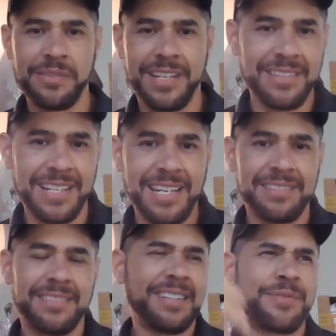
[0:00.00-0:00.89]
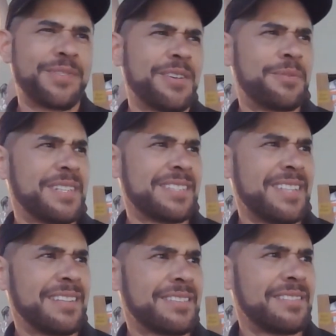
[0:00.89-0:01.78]
I forgot what he
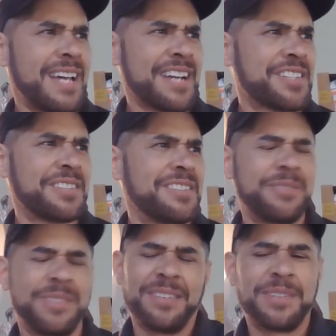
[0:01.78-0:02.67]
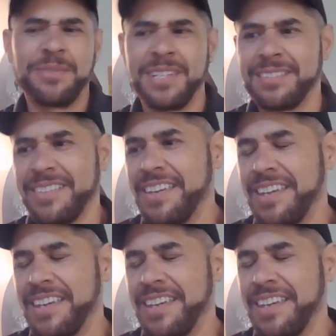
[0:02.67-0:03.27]
said. Action or whatever it was.